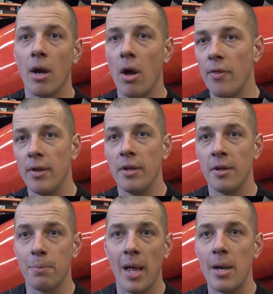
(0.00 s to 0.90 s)
on
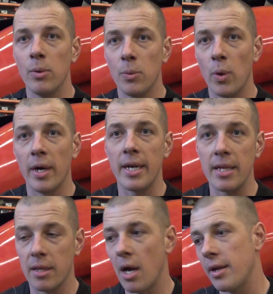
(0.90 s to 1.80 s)
the plywood where he
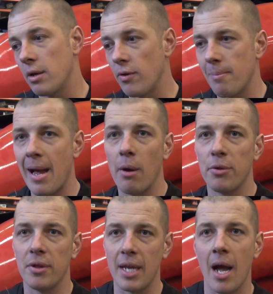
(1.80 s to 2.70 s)
thought the
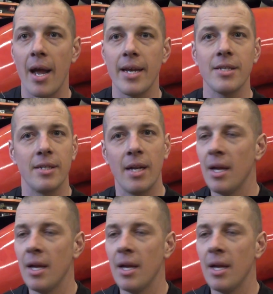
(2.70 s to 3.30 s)
mouth and the eyes,